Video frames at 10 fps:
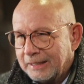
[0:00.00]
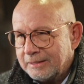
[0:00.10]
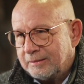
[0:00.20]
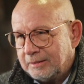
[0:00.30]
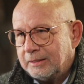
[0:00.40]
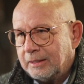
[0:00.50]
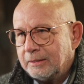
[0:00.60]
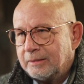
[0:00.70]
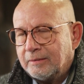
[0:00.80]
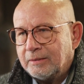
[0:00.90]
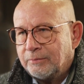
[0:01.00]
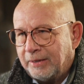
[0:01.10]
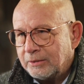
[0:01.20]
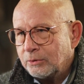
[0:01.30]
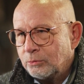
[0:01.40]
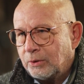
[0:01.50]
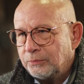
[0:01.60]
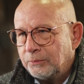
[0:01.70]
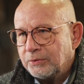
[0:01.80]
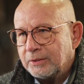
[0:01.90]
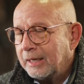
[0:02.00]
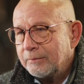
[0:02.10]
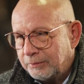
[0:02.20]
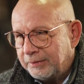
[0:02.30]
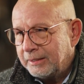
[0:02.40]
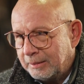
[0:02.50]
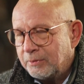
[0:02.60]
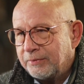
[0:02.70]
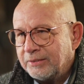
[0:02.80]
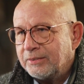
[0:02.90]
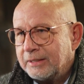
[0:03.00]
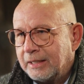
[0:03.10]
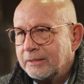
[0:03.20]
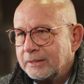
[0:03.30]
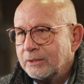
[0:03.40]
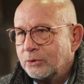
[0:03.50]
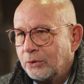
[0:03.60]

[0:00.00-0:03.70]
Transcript: I'm confident that in another one hundred fifty years,